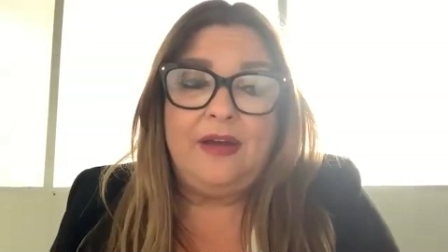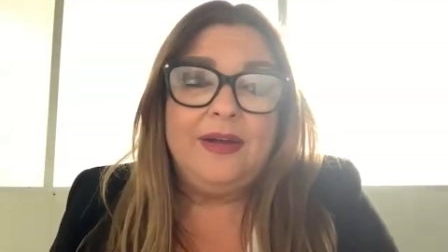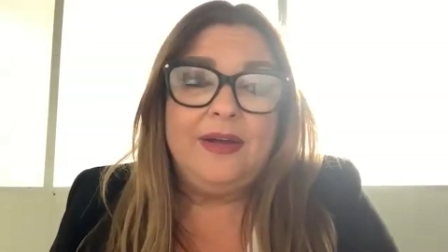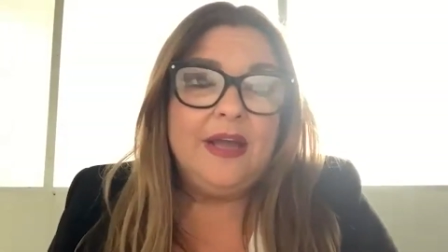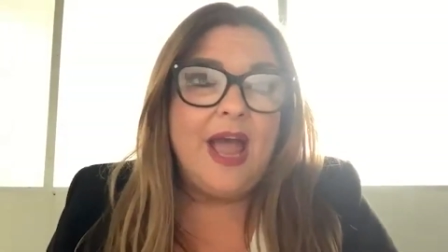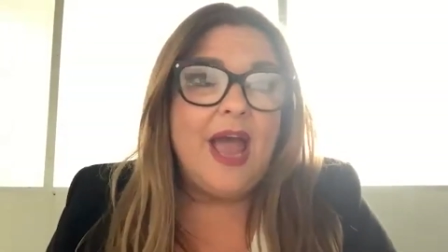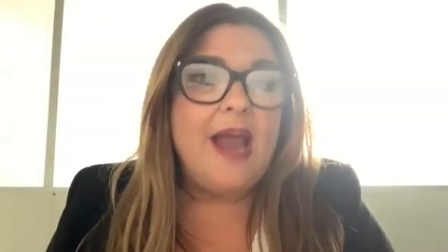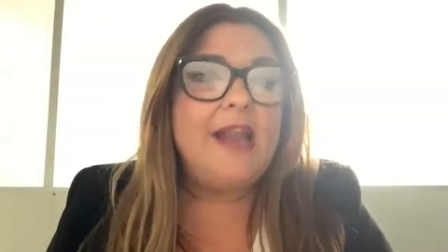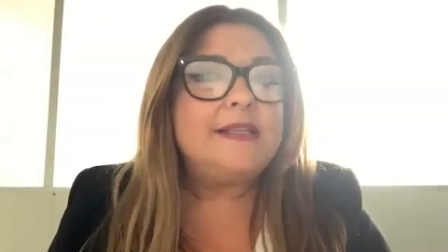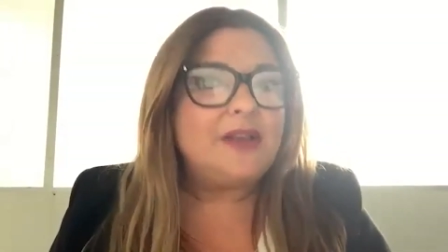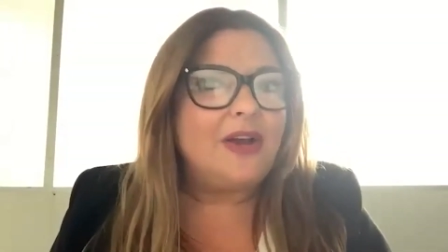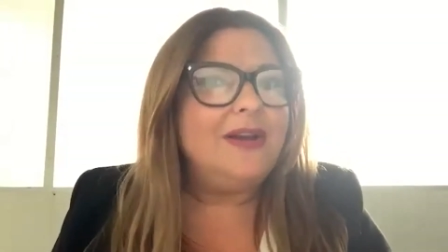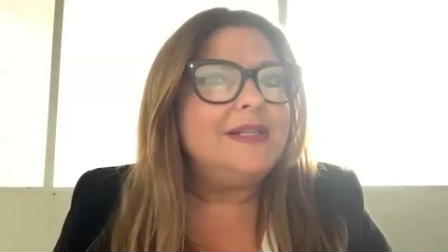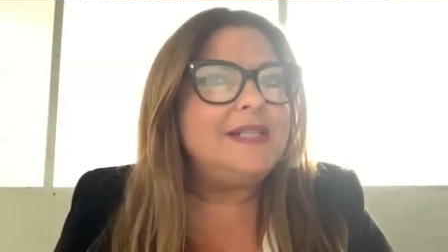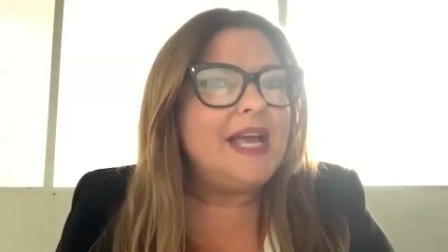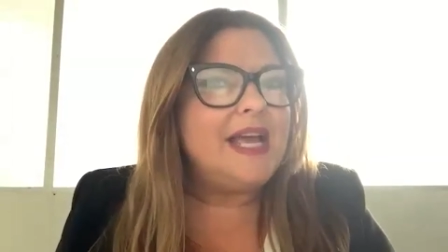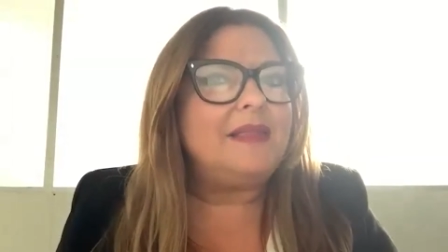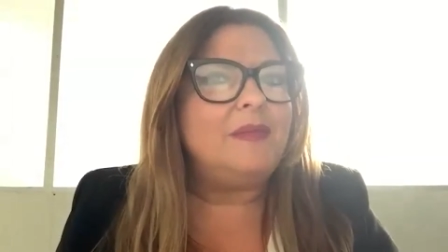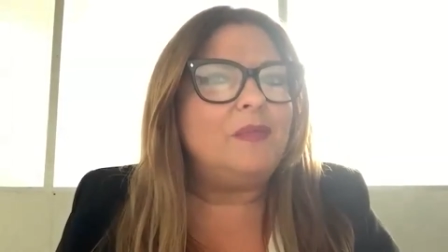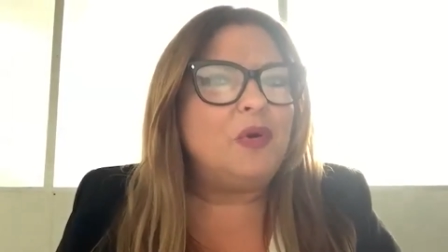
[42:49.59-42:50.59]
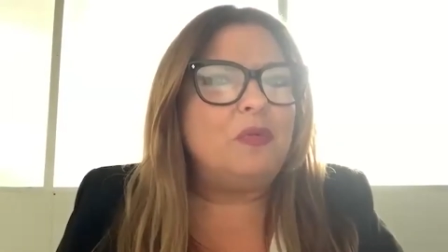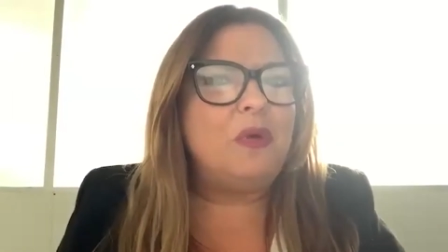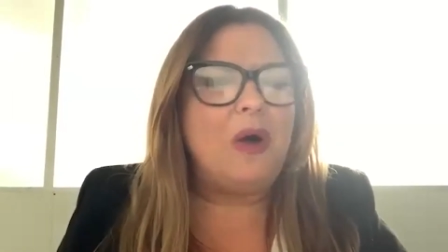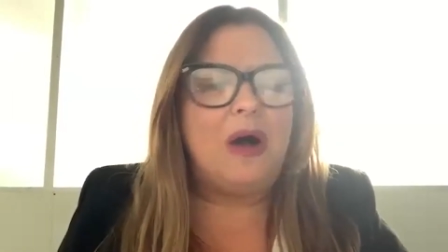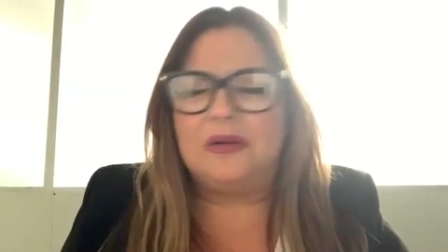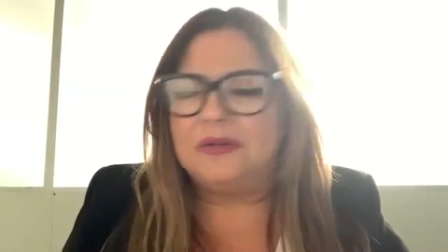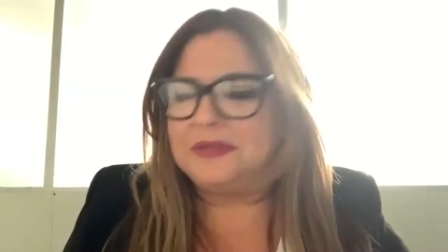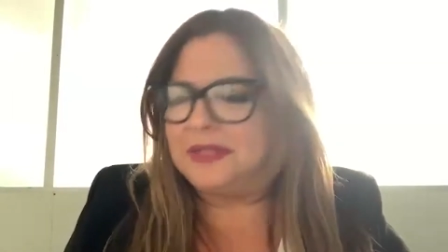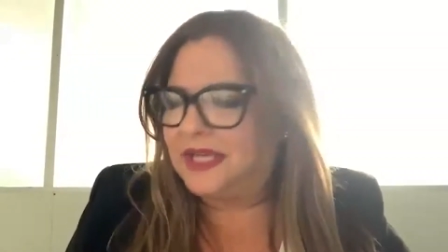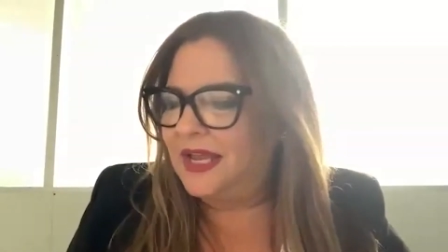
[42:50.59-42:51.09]
And it's going to take them a
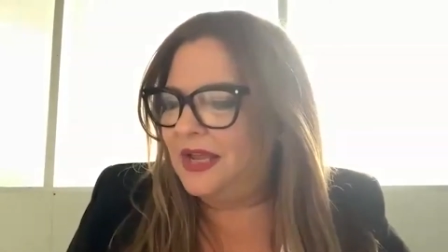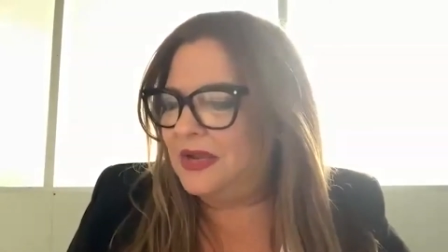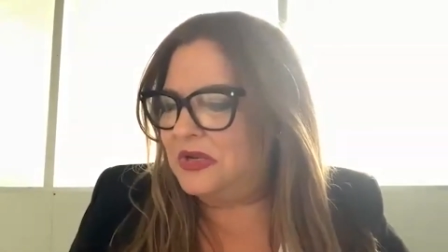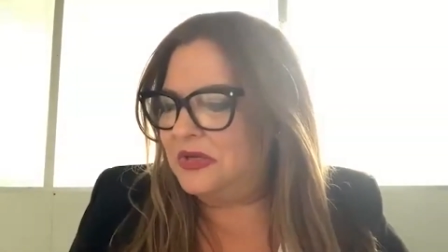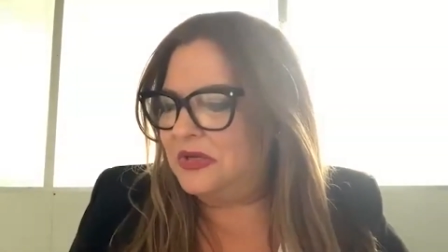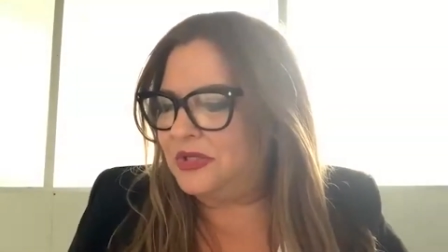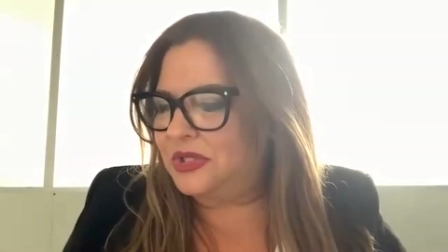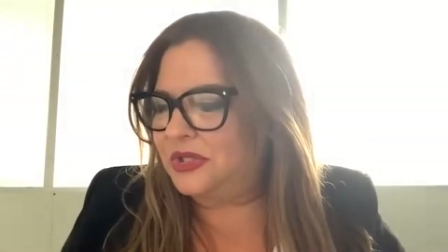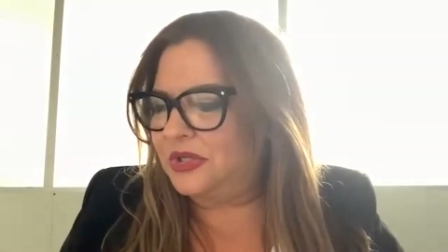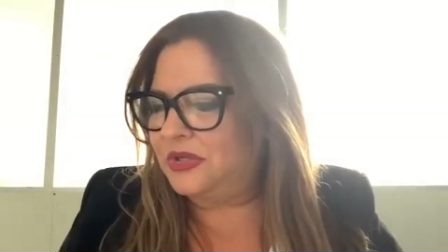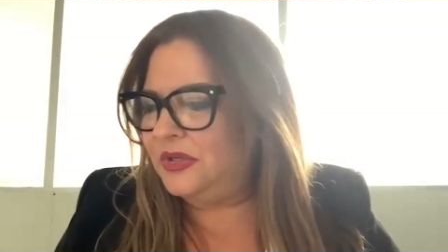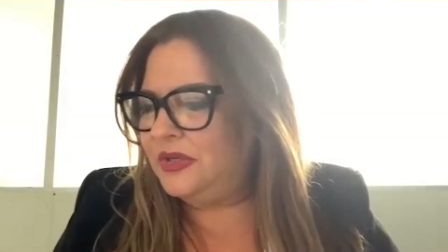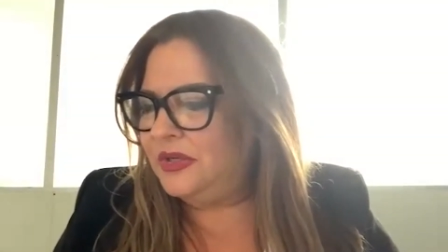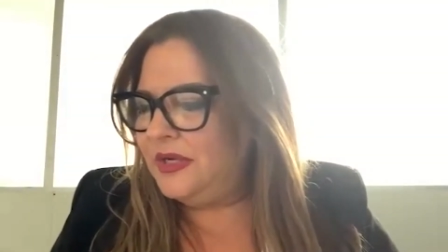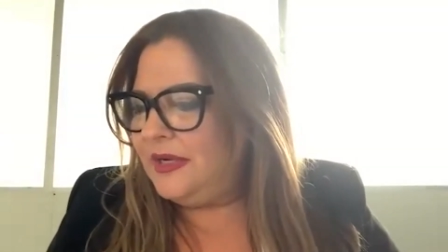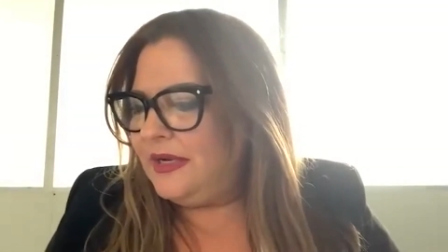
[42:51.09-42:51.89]
while to get used to.